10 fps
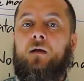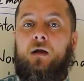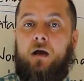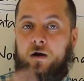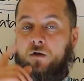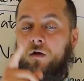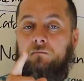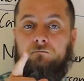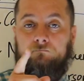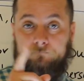
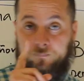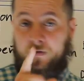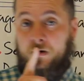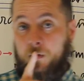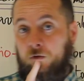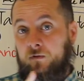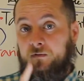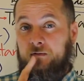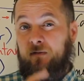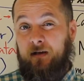Another thing about
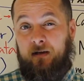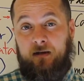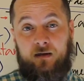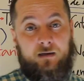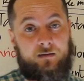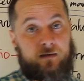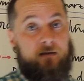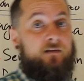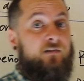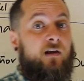
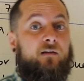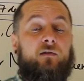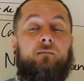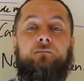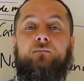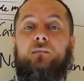this exam,